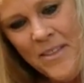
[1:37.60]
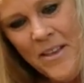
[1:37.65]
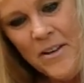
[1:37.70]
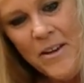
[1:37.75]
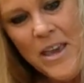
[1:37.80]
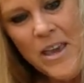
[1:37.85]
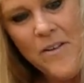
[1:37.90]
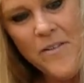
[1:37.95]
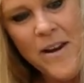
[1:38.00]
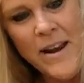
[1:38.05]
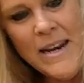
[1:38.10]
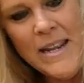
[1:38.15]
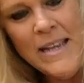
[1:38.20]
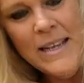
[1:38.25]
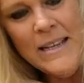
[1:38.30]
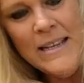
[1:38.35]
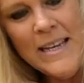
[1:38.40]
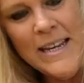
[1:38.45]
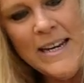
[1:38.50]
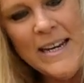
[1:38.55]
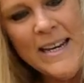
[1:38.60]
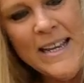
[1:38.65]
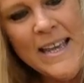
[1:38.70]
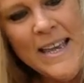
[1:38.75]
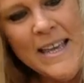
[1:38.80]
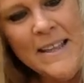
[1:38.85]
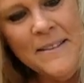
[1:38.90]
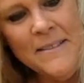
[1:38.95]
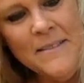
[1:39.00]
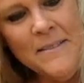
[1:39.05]
Okay, ready? Get it
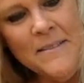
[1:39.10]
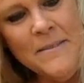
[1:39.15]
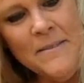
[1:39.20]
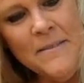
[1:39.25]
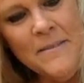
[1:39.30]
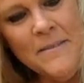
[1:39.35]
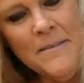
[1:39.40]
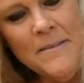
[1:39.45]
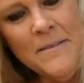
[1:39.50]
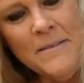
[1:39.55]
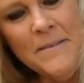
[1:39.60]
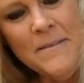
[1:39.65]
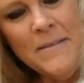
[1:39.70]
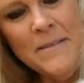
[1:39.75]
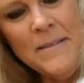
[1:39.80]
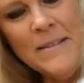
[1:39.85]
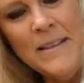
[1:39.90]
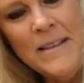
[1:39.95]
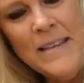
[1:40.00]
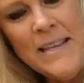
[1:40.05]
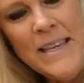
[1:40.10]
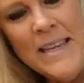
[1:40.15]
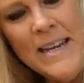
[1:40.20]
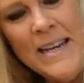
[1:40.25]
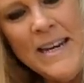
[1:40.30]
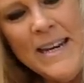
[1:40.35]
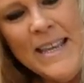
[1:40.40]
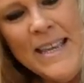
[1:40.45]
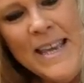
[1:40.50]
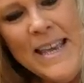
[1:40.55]
again. Get
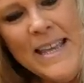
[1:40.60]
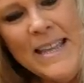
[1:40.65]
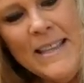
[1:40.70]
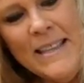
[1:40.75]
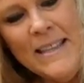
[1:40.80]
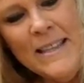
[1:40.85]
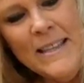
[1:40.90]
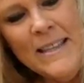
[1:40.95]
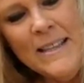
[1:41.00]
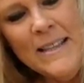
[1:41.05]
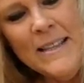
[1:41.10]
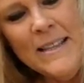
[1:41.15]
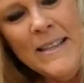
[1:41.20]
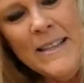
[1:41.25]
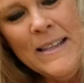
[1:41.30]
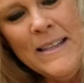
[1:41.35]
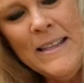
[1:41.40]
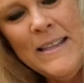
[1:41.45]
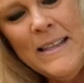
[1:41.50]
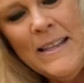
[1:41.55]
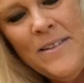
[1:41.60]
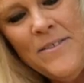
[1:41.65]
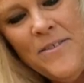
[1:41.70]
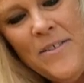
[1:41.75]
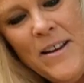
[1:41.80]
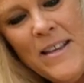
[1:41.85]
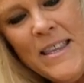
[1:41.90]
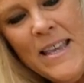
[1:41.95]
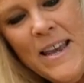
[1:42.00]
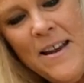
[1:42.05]
it again.
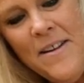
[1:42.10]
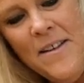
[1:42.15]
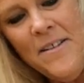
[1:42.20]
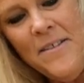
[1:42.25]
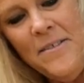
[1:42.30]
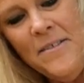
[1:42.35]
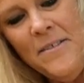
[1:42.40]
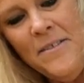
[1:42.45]
Right there.